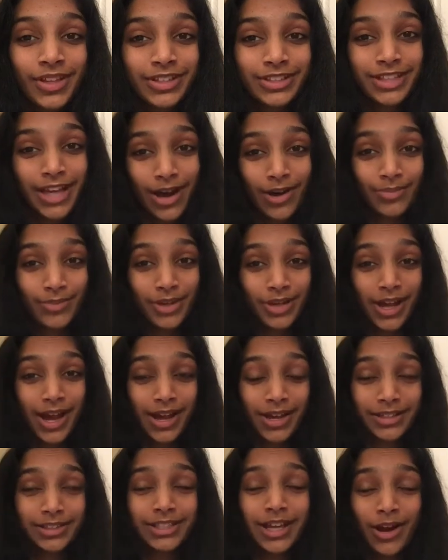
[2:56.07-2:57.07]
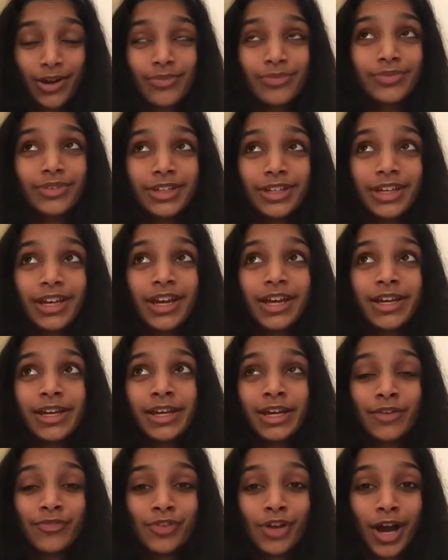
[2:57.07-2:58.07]
tell me if you
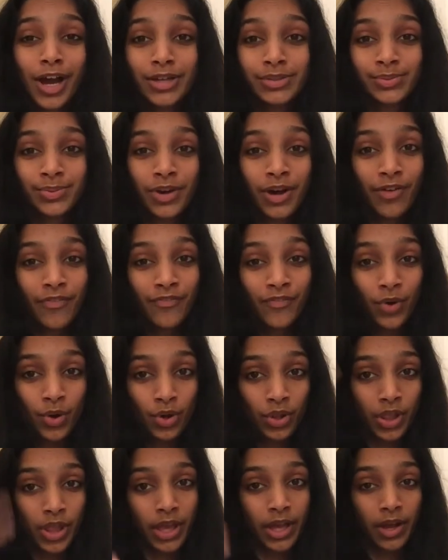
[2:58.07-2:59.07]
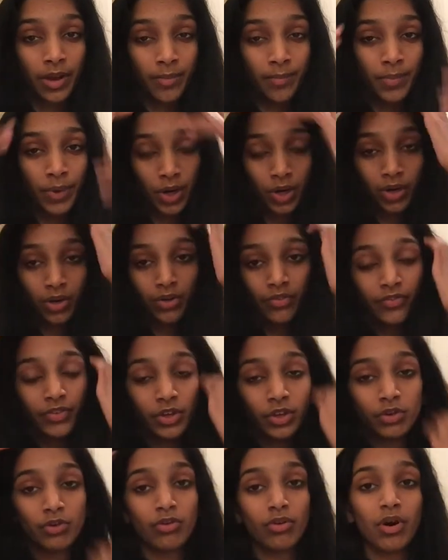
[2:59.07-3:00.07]
guys want a full like book
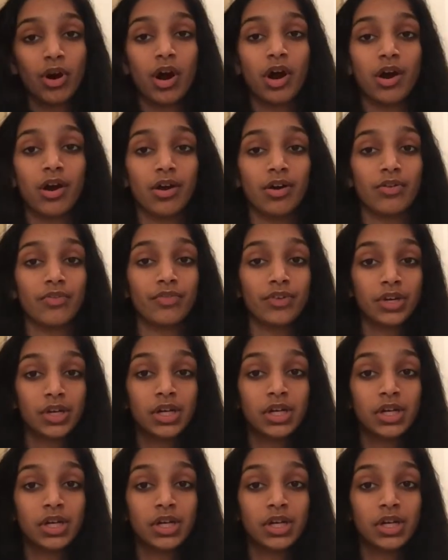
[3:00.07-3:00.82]
review of